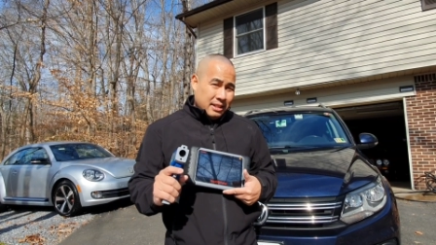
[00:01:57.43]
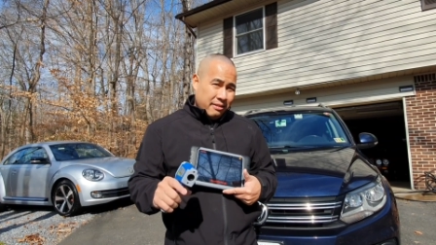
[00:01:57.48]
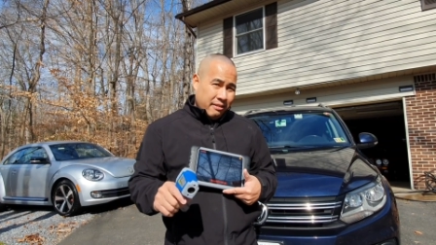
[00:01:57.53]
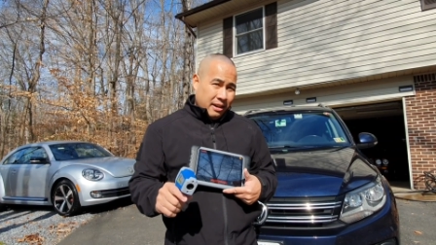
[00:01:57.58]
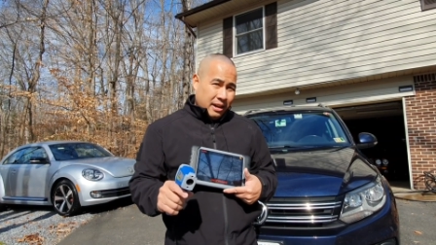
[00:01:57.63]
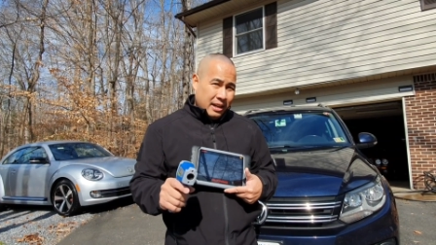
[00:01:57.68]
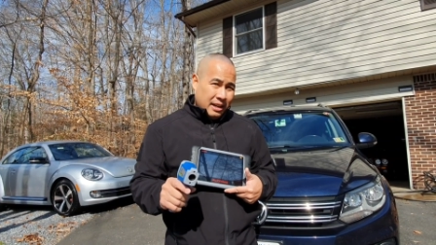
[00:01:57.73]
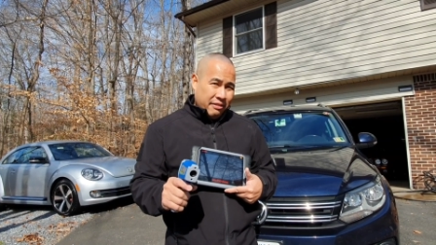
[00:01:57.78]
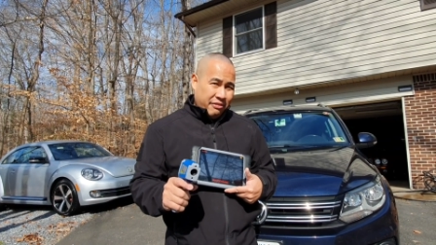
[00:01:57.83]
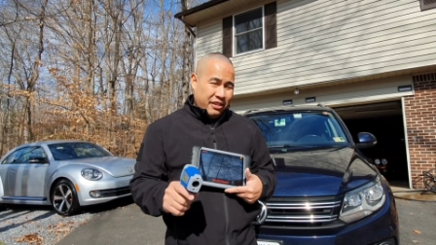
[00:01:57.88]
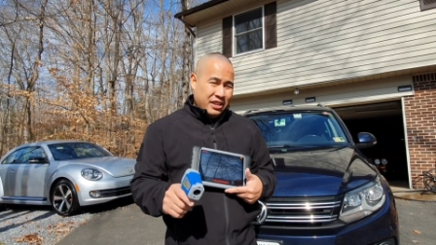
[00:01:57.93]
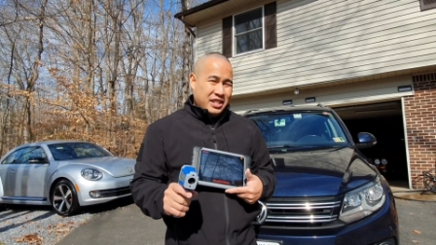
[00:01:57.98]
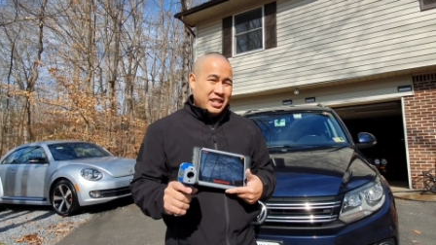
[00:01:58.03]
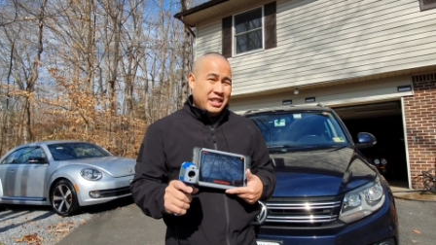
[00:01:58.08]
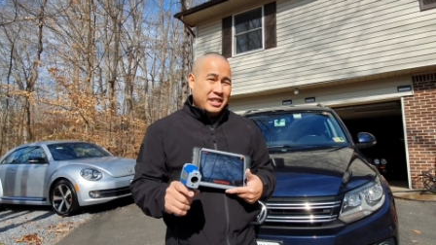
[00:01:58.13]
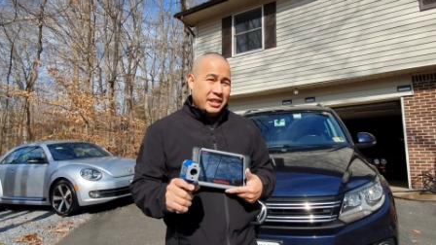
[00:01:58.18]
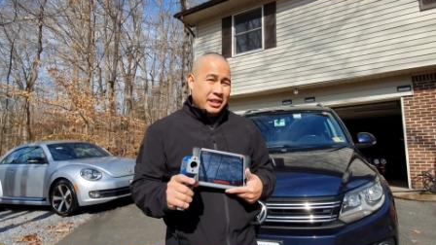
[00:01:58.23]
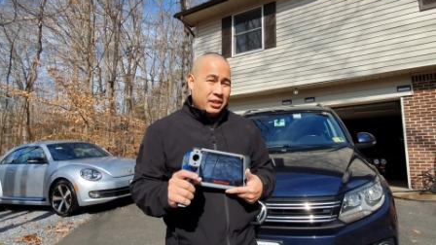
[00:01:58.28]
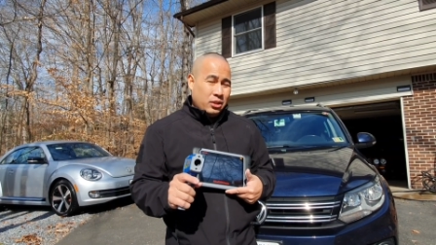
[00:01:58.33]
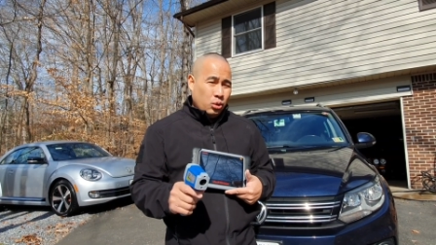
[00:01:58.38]

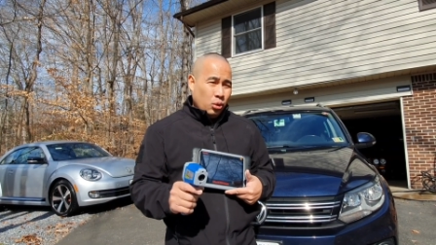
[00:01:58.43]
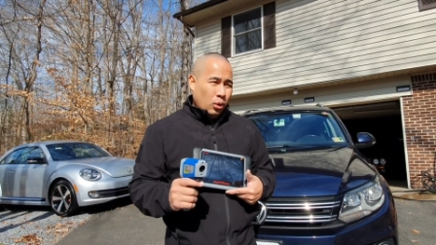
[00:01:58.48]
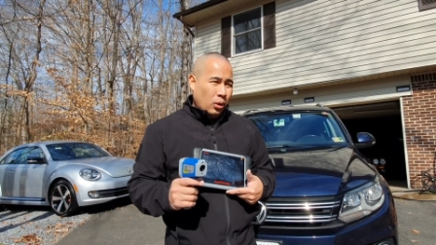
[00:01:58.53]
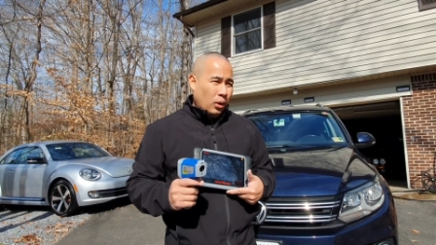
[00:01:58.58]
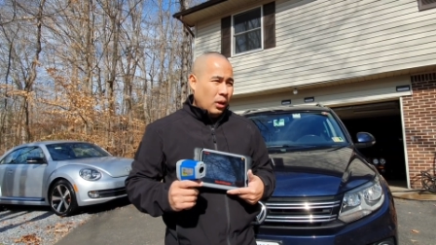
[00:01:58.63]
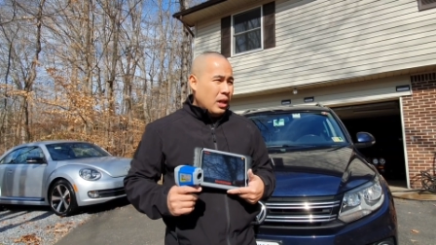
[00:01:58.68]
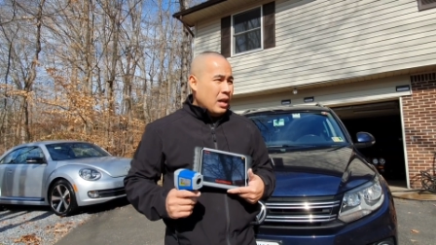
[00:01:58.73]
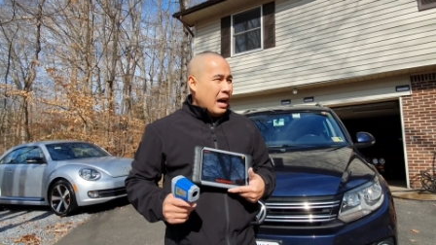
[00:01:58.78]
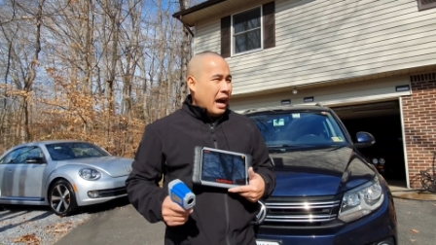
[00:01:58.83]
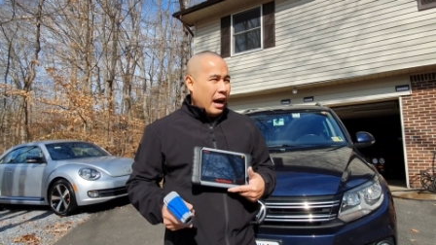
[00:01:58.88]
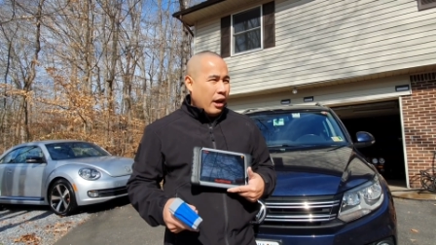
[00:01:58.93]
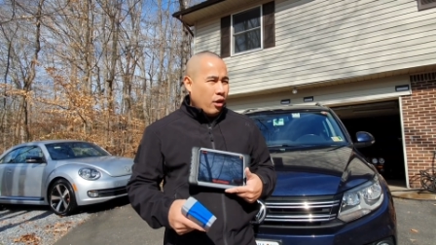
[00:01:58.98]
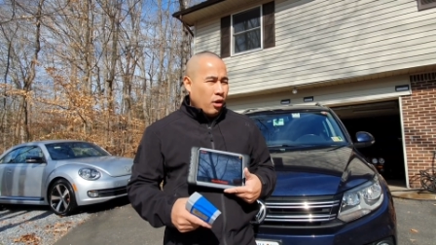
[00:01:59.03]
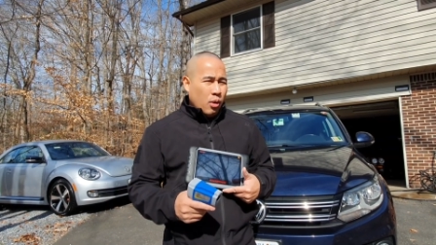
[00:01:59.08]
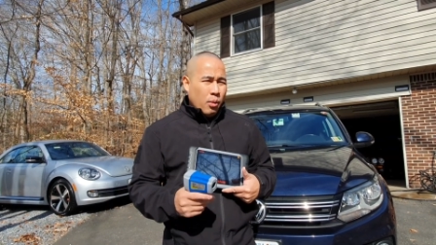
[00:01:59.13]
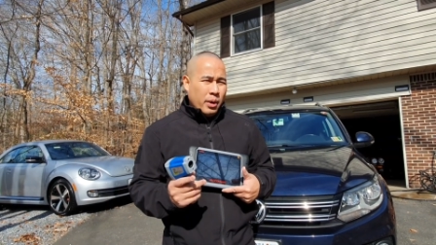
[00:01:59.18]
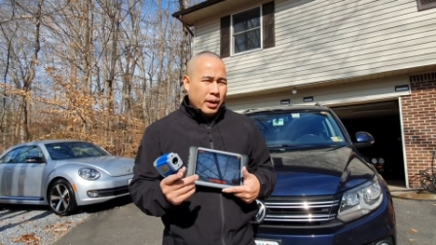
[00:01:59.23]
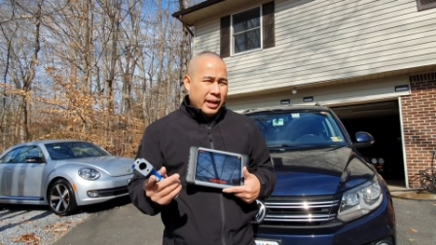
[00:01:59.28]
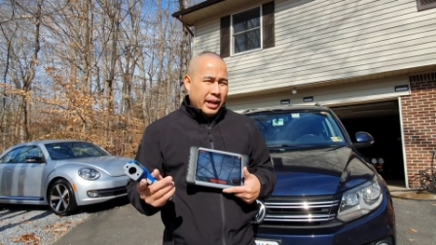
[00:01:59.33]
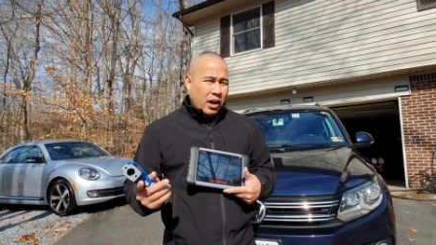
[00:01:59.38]
VCD tool. I don't know
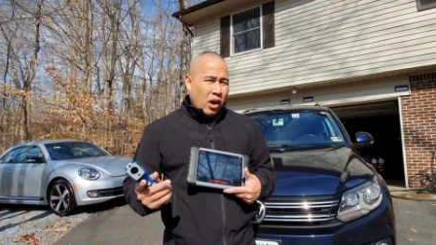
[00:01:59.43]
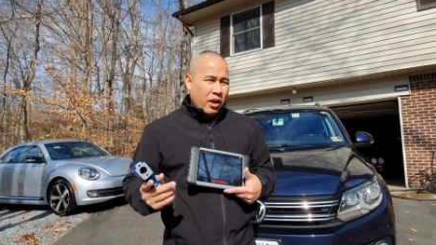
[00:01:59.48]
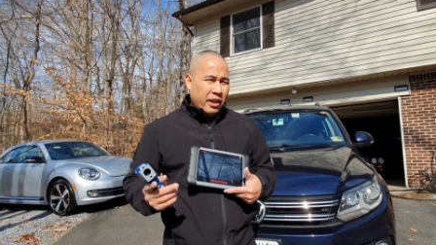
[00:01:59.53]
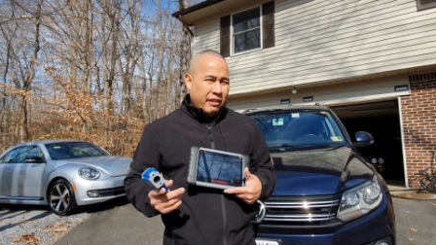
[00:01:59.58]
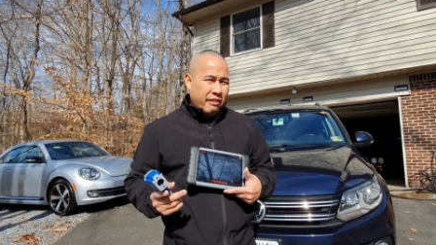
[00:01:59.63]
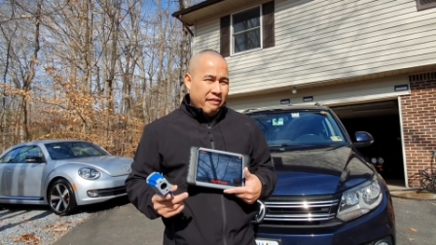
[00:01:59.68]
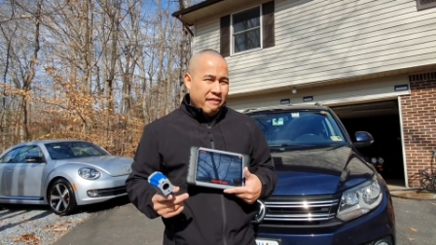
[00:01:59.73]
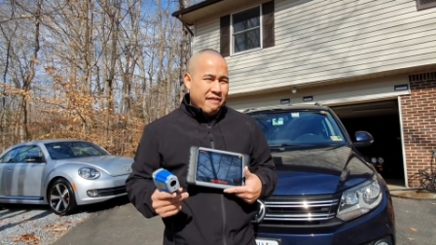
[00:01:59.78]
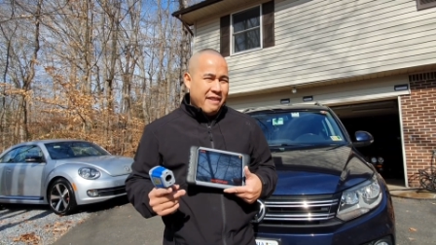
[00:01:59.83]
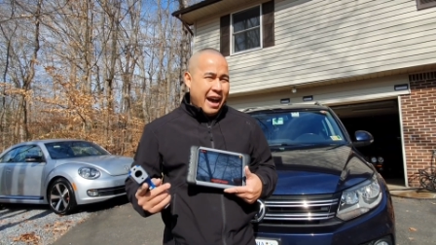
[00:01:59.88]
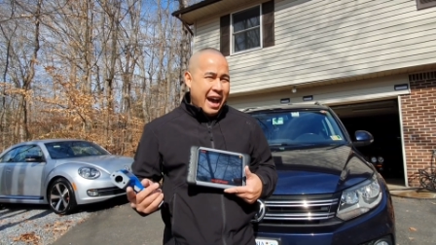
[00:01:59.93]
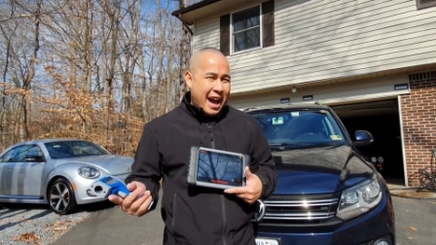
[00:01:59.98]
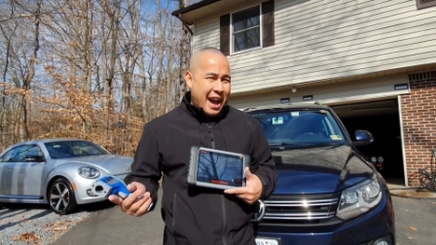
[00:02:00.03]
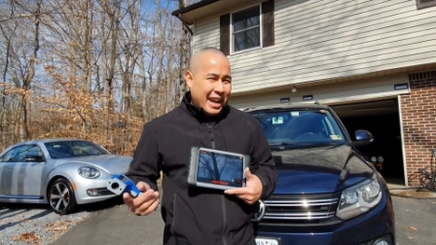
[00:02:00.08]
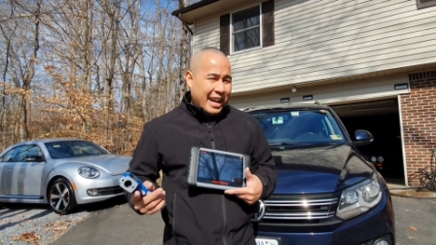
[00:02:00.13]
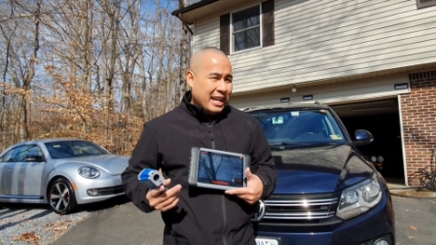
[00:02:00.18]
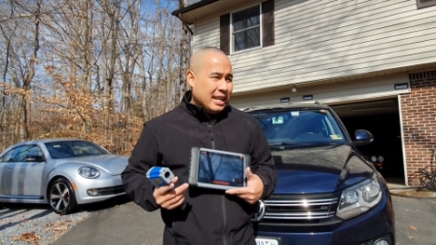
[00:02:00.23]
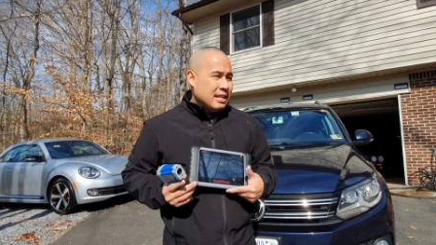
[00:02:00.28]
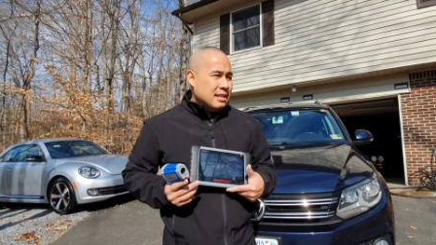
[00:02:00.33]
what they call it, VAG.